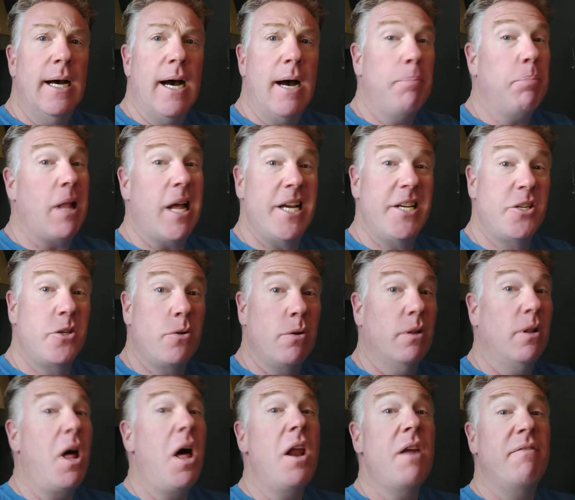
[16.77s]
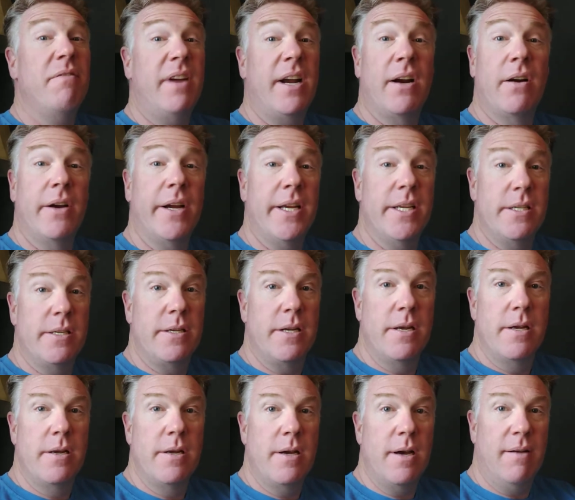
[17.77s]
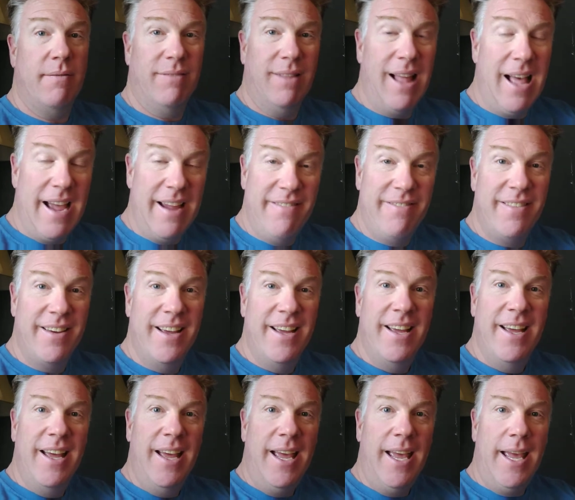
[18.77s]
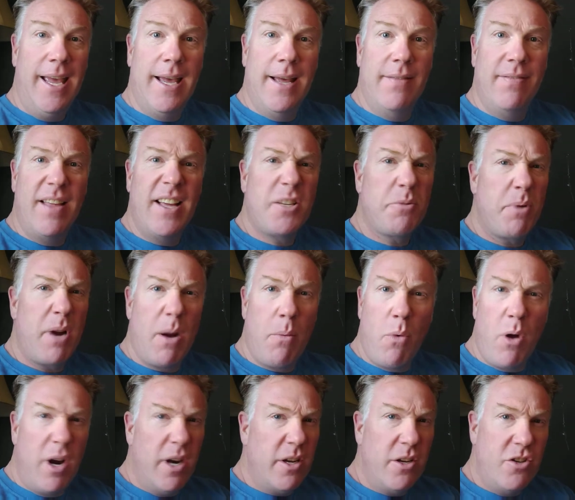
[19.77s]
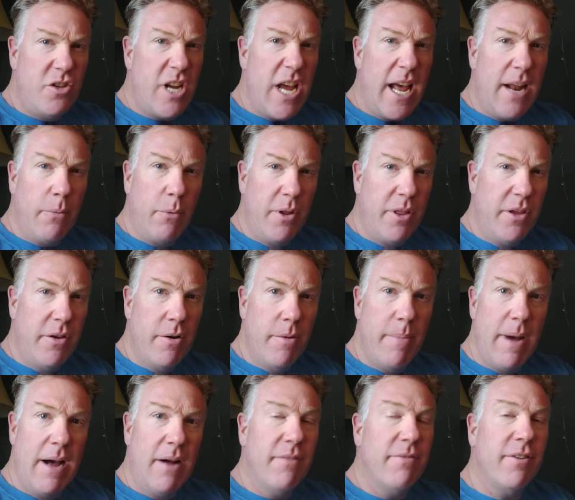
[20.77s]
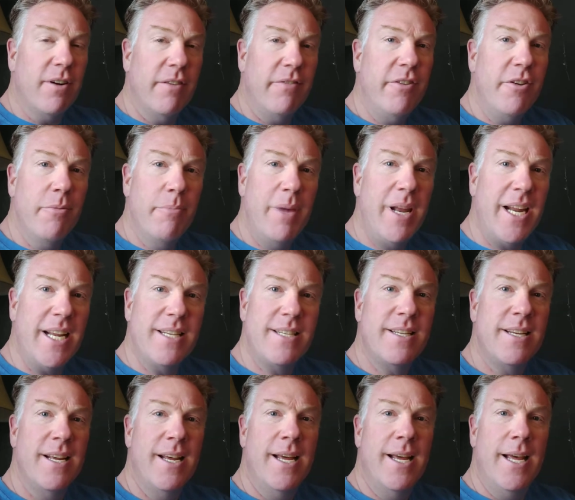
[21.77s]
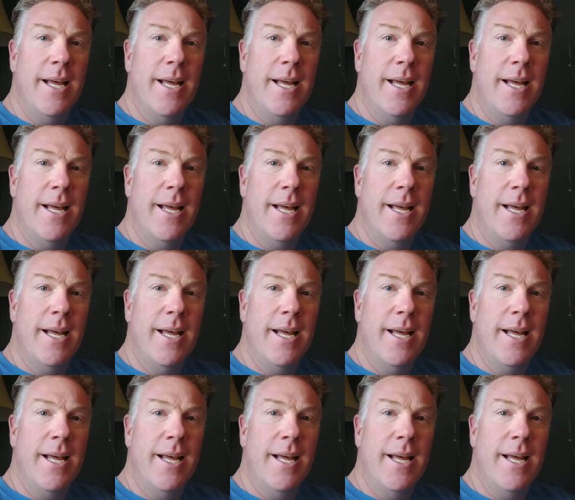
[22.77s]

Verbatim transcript: applies to a lot of areas of life, and that's what I wanted to chat with you about for a few minutes.